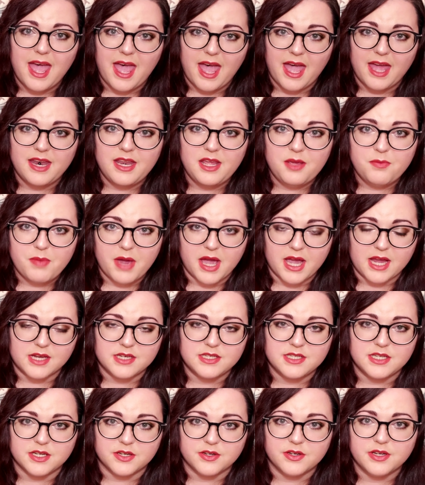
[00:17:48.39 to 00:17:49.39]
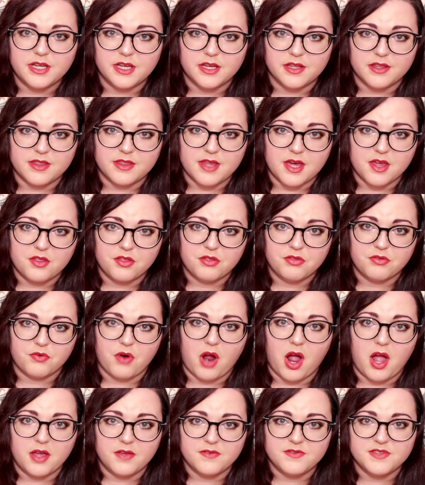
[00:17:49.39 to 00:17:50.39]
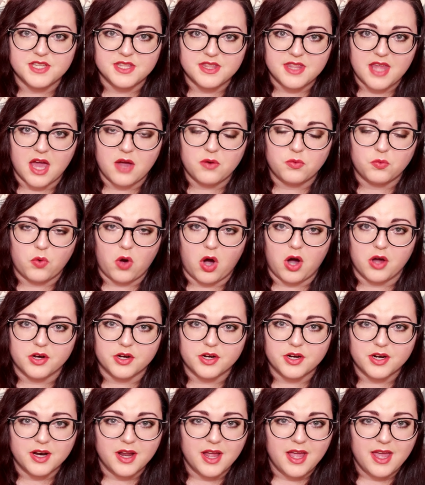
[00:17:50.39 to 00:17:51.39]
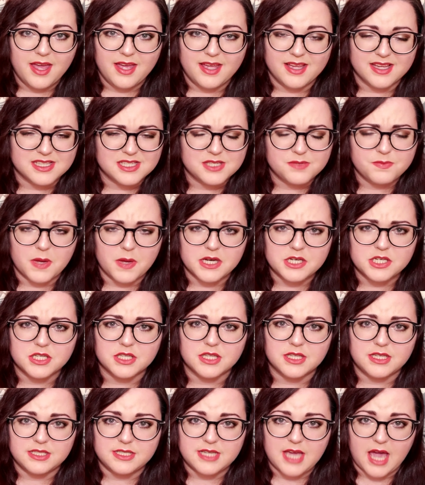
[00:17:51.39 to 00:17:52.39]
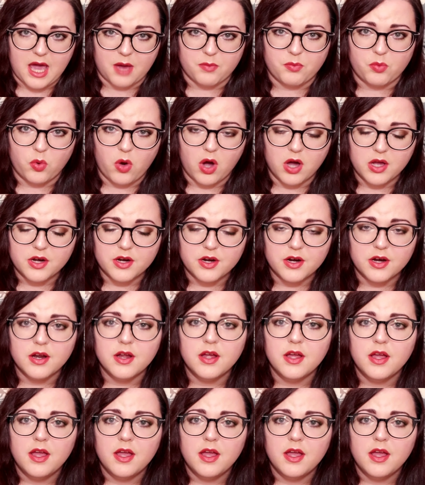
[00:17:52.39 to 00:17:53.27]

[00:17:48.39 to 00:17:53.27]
any bacteria that thrives in that water, especially tap water,